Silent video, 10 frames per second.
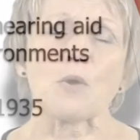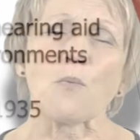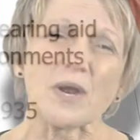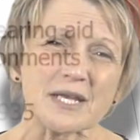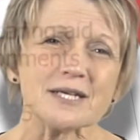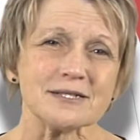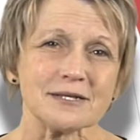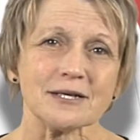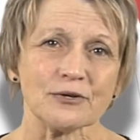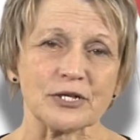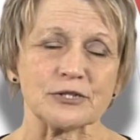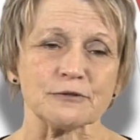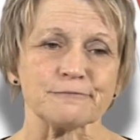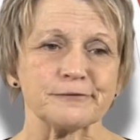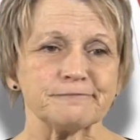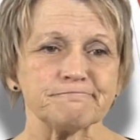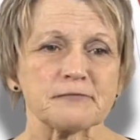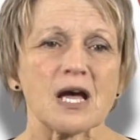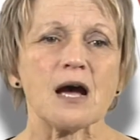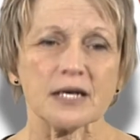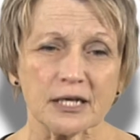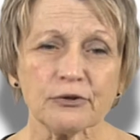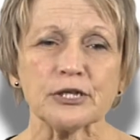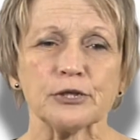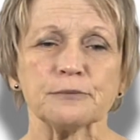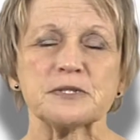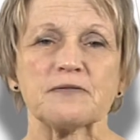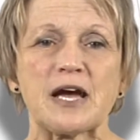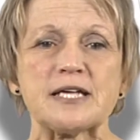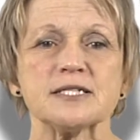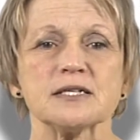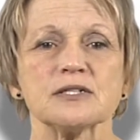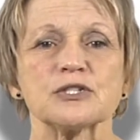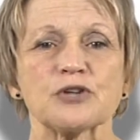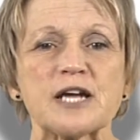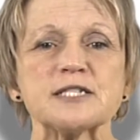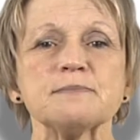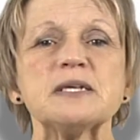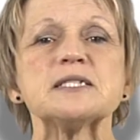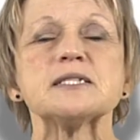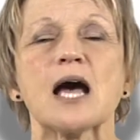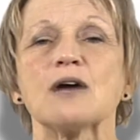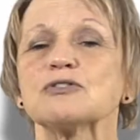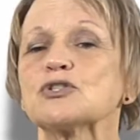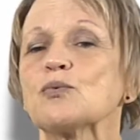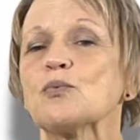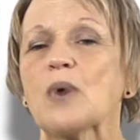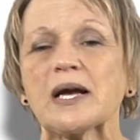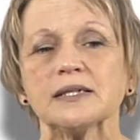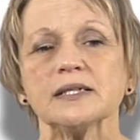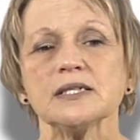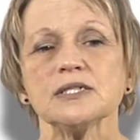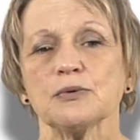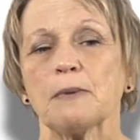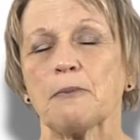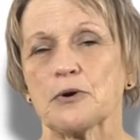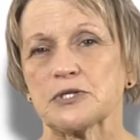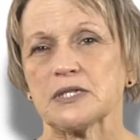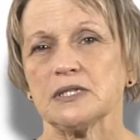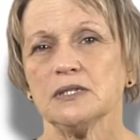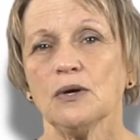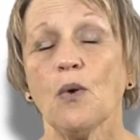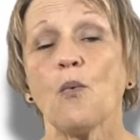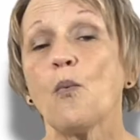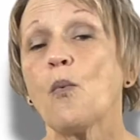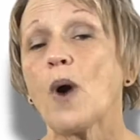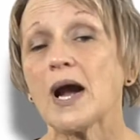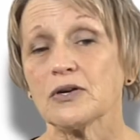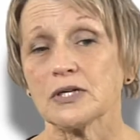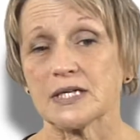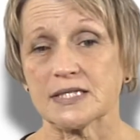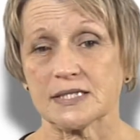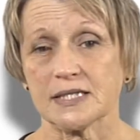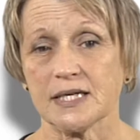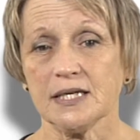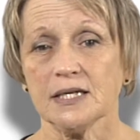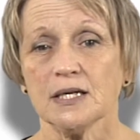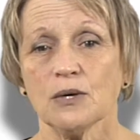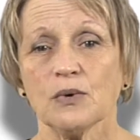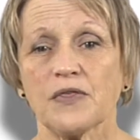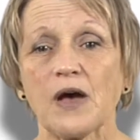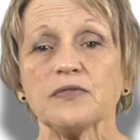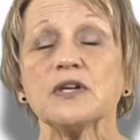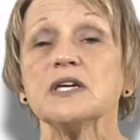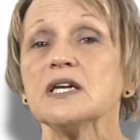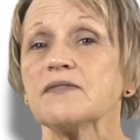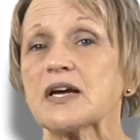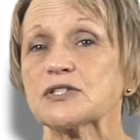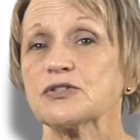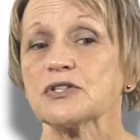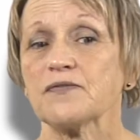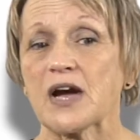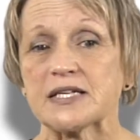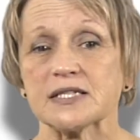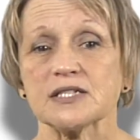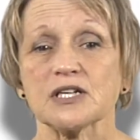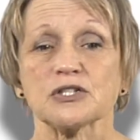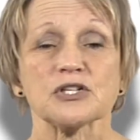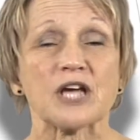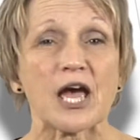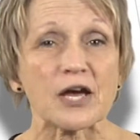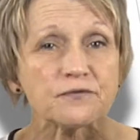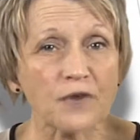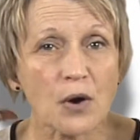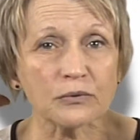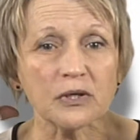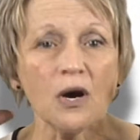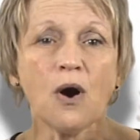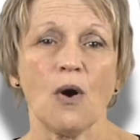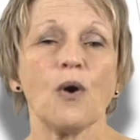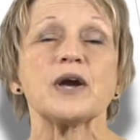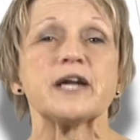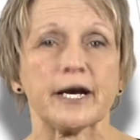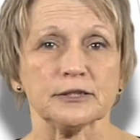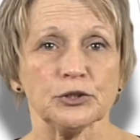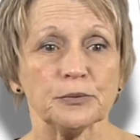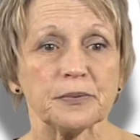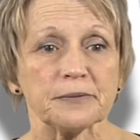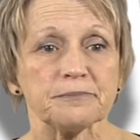What is a hearing loop? A hearing loop device transmits sound directly to a person wirelessly without the need of extra devices such as a headphone or a neck loop.